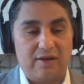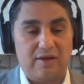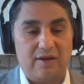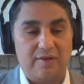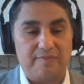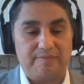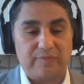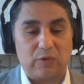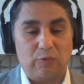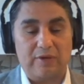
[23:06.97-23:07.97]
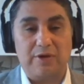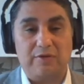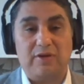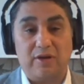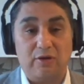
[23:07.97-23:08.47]
I um, when
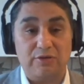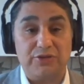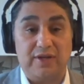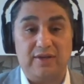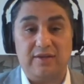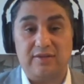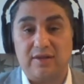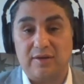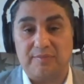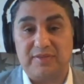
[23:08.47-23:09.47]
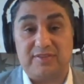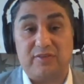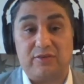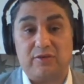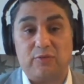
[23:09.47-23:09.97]
we were negotiating uh,
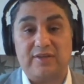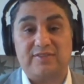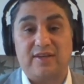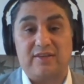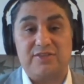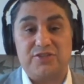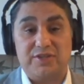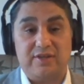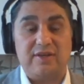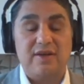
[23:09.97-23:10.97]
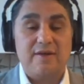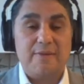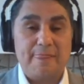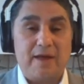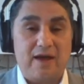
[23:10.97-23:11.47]
Pacific Northwest LNG,
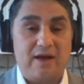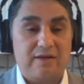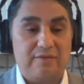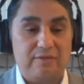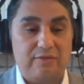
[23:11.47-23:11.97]
uh,